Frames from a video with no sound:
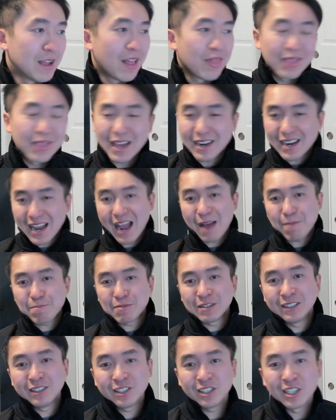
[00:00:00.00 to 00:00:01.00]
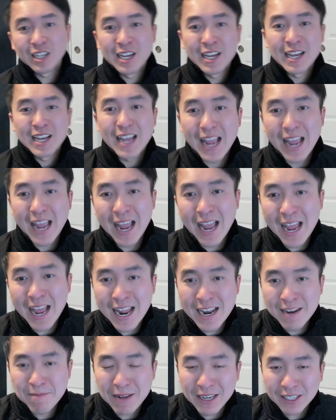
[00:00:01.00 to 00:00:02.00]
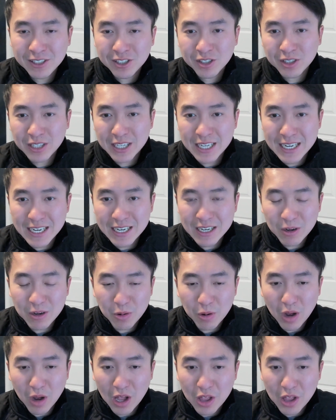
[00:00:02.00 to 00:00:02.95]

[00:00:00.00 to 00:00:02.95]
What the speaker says: that happens. And basically,